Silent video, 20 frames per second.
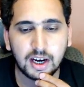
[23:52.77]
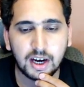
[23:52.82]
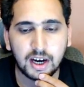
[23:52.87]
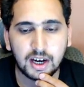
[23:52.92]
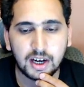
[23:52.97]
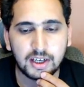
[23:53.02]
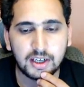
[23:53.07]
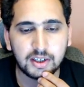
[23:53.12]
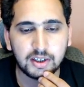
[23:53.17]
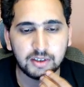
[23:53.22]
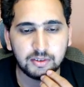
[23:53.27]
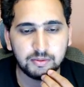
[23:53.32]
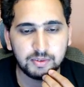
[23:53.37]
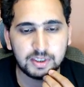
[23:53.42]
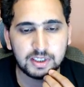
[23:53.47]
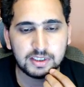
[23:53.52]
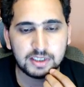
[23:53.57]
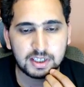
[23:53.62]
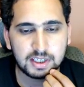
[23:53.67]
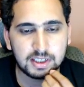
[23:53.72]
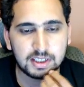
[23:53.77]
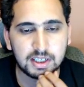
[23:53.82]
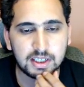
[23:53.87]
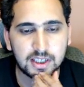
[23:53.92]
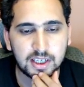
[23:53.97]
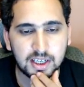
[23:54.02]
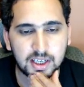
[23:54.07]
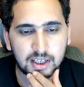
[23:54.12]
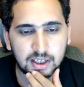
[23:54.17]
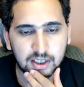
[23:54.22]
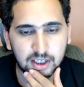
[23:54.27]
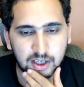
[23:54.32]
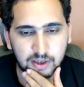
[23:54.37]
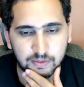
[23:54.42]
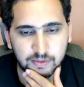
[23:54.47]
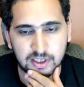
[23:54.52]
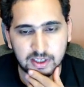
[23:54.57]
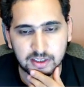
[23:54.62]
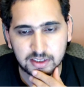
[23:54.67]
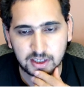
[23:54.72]
and we see that, hey,
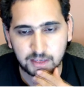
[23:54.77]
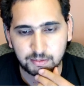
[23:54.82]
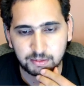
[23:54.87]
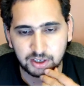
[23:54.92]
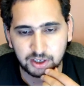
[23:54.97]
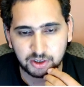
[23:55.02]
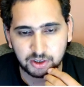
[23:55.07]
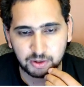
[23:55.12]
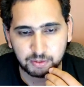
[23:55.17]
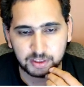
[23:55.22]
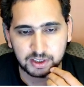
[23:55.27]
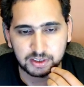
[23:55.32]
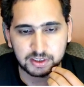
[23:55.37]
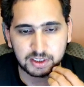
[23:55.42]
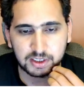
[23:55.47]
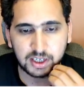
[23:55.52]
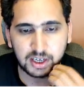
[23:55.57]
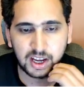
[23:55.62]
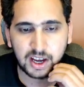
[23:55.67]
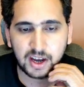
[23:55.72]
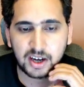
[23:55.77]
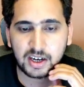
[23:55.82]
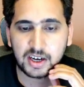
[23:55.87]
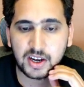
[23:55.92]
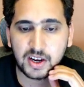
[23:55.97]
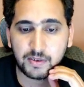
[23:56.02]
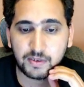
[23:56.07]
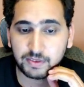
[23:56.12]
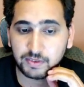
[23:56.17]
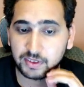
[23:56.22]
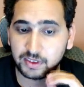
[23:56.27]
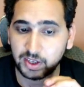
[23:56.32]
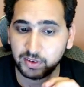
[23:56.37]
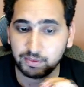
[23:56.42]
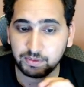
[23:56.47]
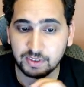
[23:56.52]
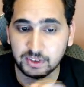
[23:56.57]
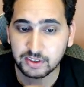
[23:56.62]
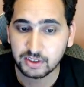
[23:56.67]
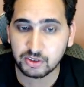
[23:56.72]
if there is an update operation and
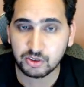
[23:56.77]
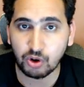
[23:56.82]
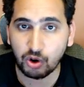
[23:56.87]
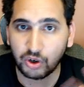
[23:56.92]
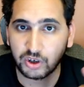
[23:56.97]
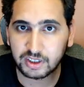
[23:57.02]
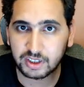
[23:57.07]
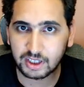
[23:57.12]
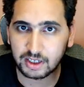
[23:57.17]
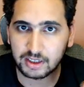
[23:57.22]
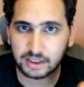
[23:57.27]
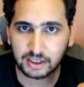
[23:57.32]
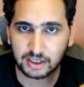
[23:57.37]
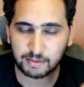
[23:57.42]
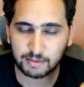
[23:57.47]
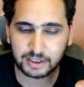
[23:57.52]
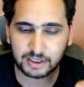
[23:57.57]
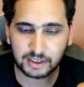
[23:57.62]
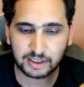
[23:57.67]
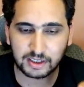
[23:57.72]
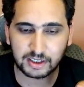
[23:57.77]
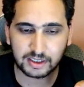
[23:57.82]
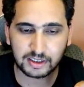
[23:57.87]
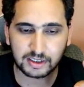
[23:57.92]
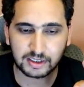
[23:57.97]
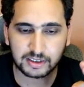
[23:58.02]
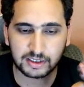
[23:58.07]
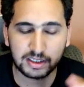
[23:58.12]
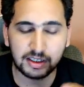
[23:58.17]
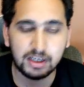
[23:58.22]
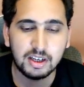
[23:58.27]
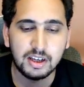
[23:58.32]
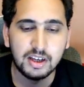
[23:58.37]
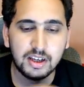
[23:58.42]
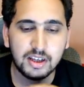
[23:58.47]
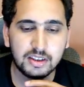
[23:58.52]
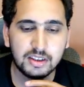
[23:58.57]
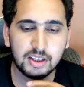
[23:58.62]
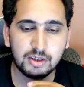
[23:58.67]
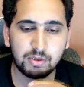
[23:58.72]
if this is not there in the committed transaction,
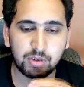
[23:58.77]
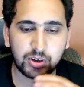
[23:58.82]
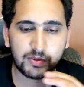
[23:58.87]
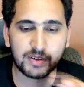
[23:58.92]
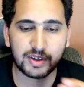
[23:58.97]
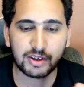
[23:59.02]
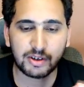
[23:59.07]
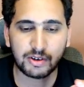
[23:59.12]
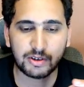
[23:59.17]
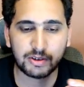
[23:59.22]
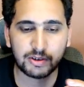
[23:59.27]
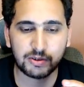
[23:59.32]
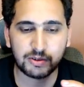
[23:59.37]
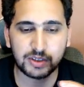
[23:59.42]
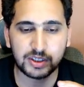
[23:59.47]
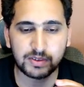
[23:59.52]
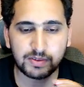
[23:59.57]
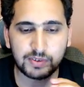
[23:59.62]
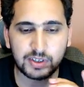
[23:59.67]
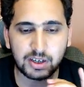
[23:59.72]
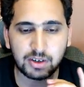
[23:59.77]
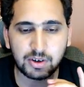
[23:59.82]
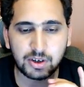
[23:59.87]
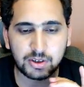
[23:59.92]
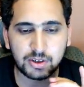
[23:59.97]
then what we are going to do is we are